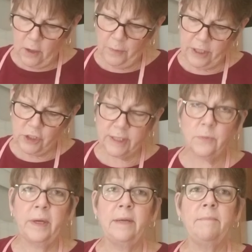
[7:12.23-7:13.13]
We just
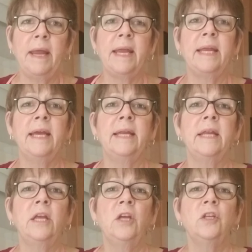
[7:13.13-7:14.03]
want to make it
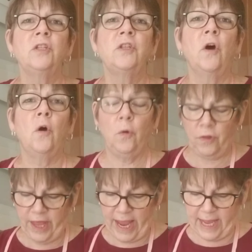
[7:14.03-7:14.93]
so
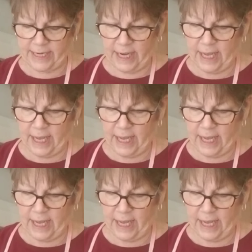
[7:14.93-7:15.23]
that